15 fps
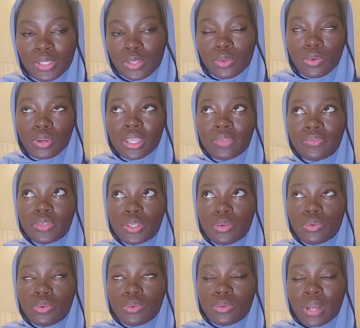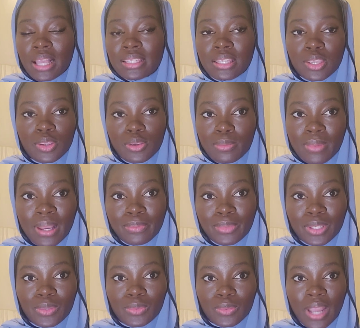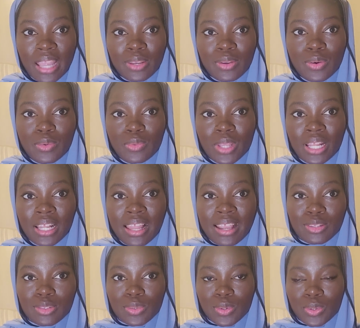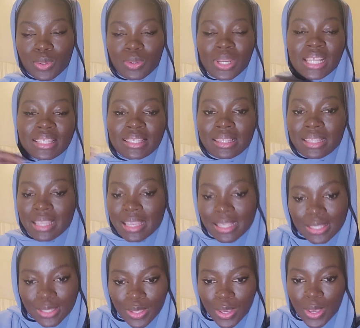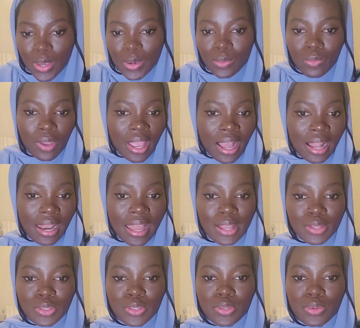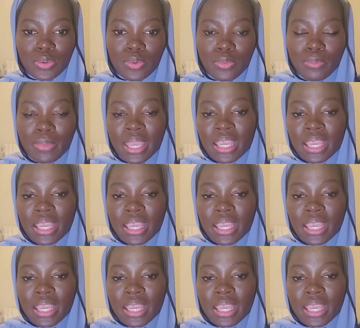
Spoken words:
you know, if you as a human being, I know we like to create links, we are like to